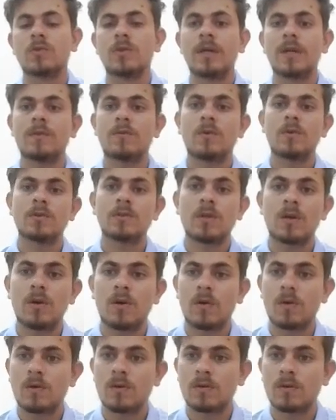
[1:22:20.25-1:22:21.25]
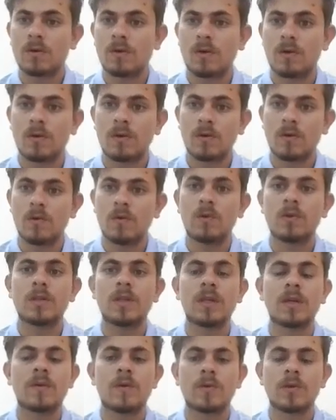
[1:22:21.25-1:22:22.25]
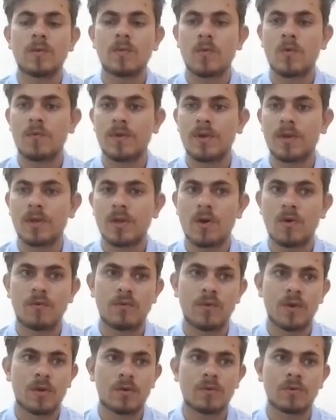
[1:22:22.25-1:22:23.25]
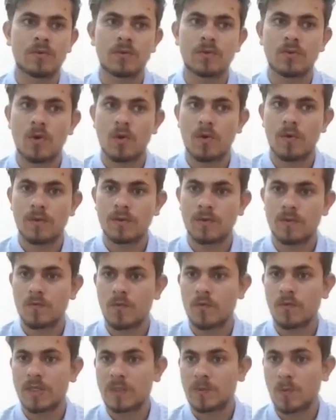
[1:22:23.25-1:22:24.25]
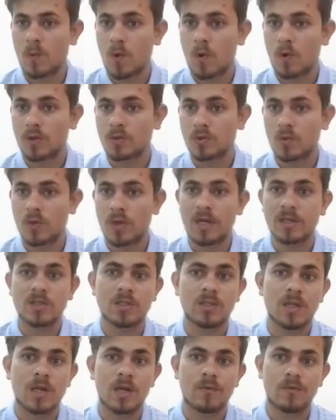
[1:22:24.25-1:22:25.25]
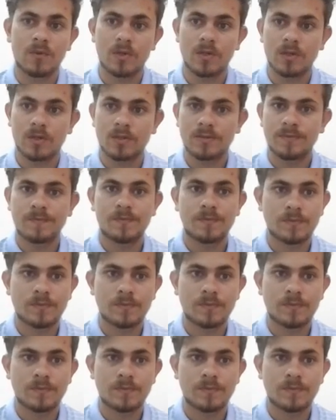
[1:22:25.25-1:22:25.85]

so that was the whole thing of the movie. Now we are going to talk about the movie's plot. So let's start with it.